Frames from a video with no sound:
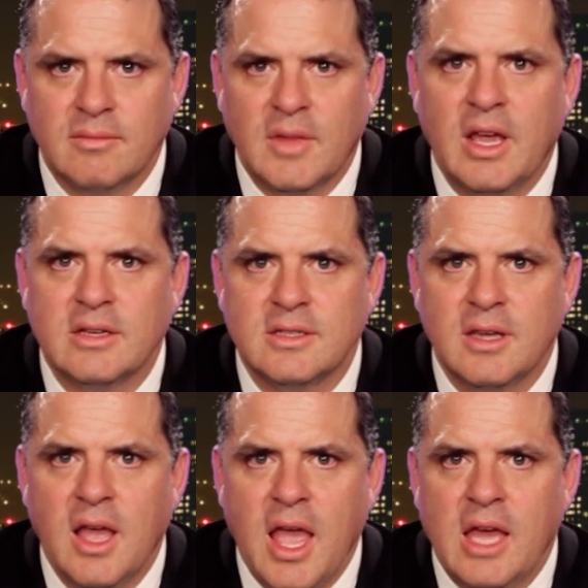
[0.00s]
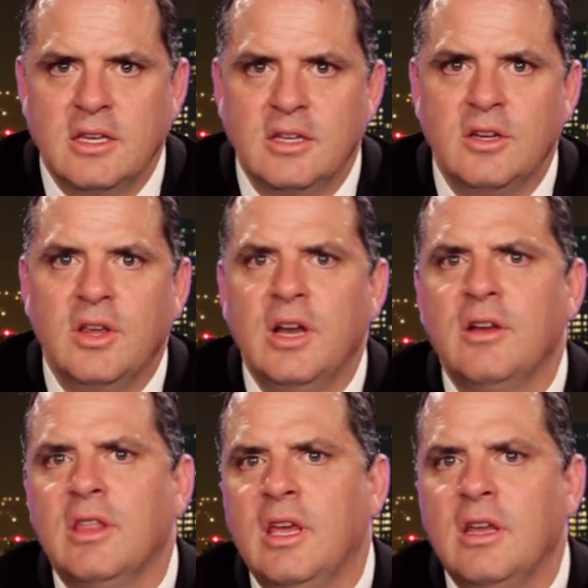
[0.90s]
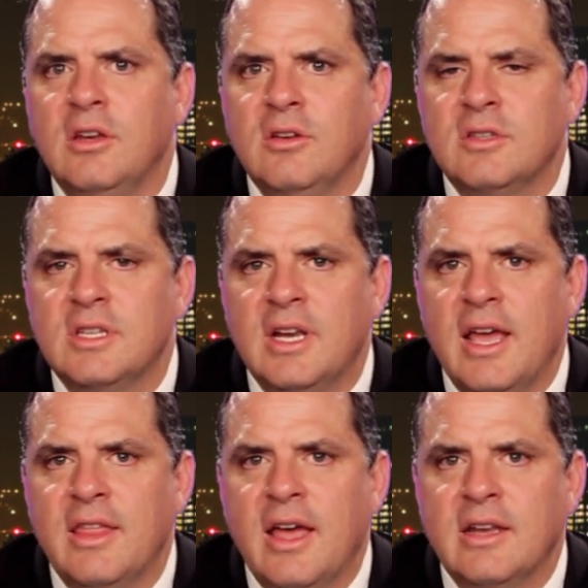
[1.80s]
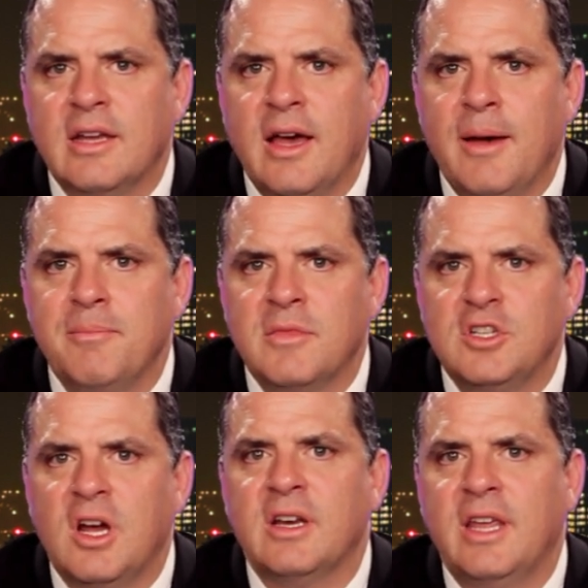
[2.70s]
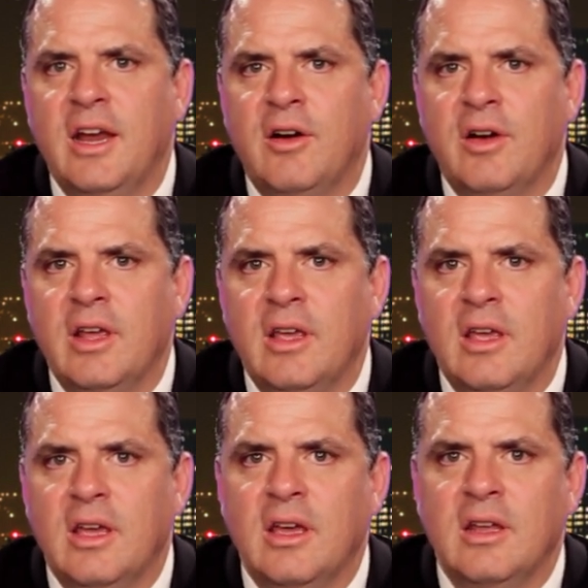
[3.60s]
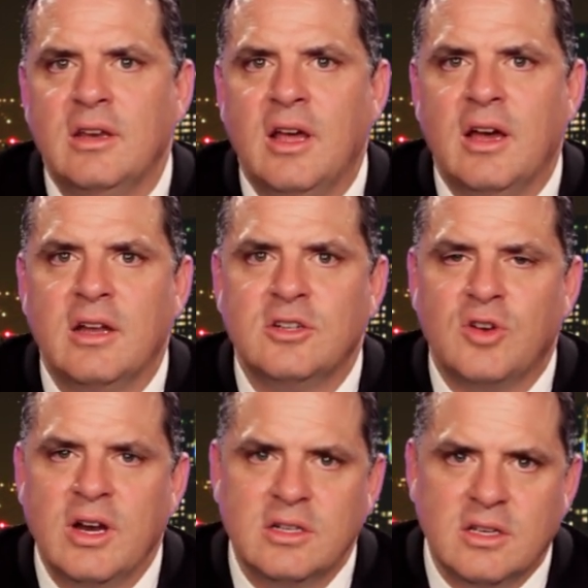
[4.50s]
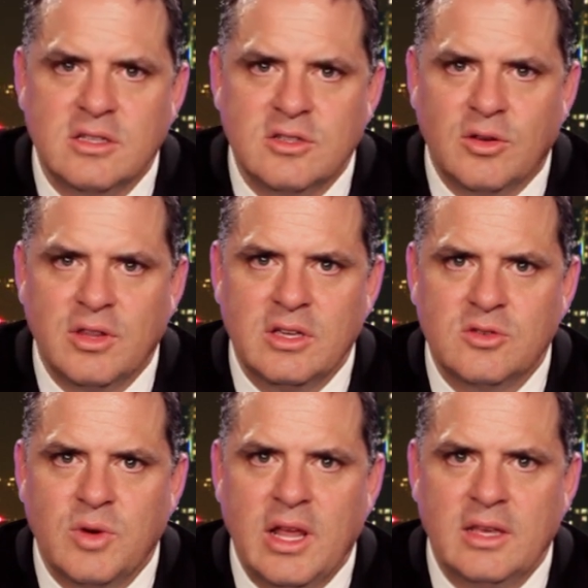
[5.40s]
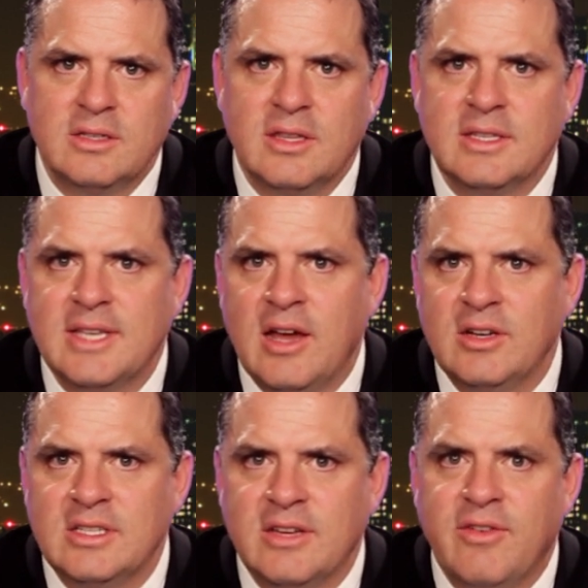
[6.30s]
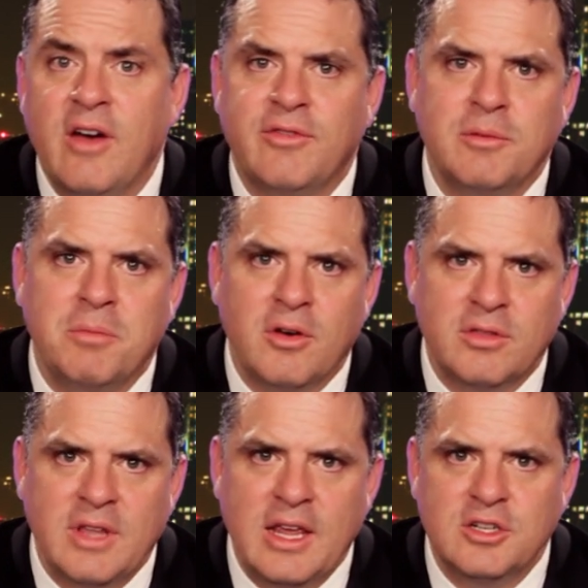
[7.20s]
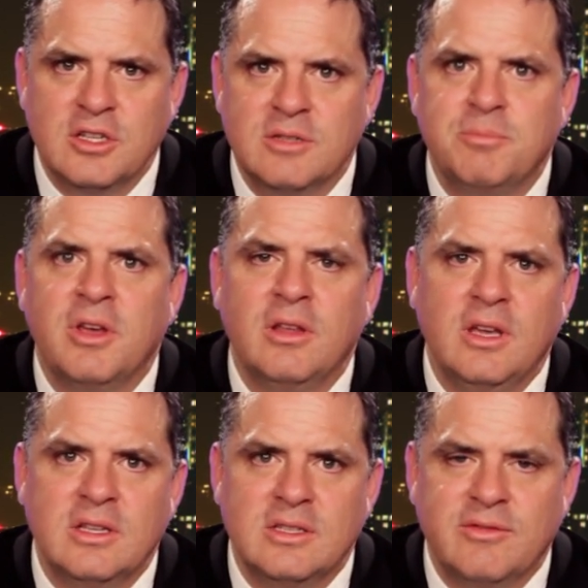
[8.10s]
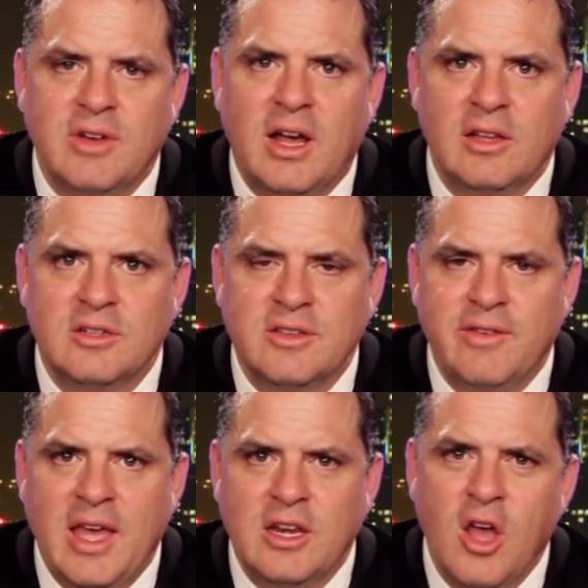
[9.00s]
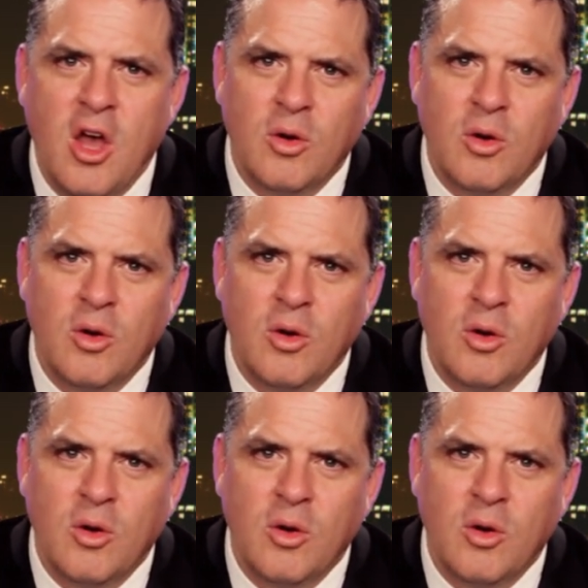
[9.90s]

Yes. And did you hear the news today that John Kerry, in trying to console the Israelis and the Saudis, have offered both nations billions of dollars of aid?